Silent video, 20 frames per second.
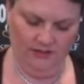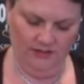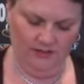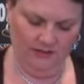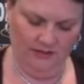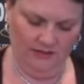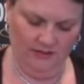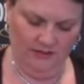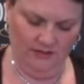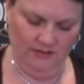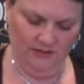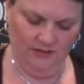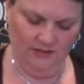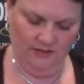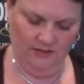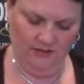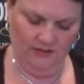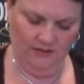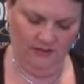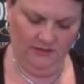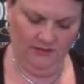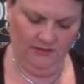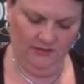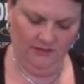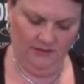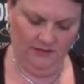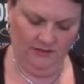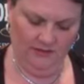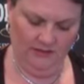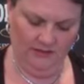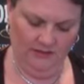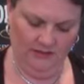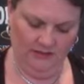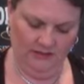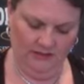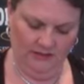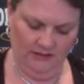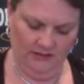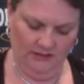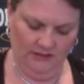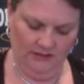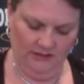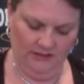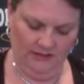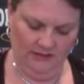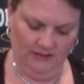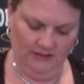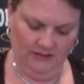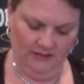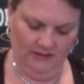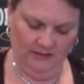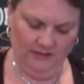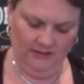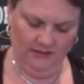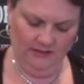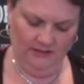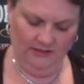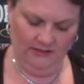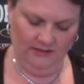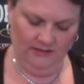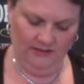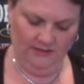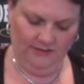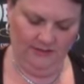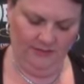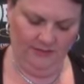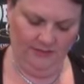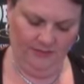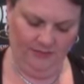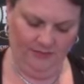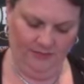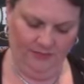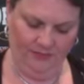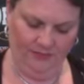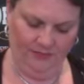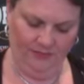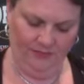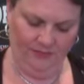No one is speaking in this clip.